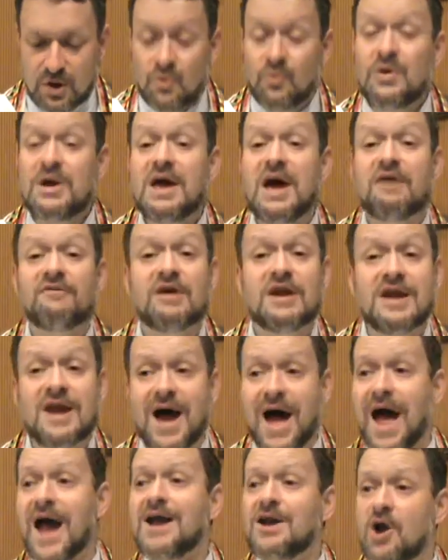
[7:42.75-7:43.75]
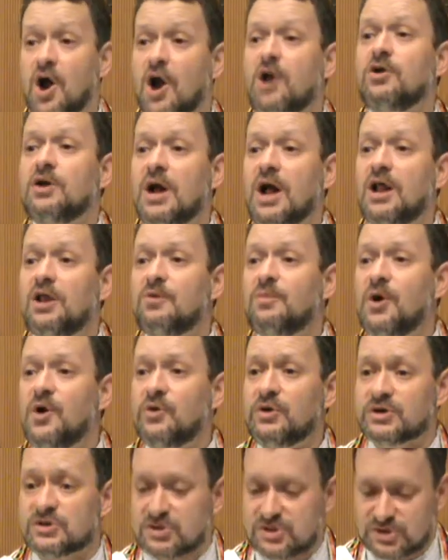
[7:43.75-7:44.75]
"We have a $900
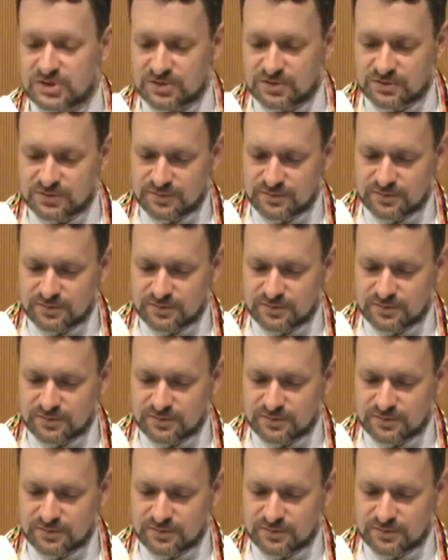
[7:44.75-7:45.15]
bonus."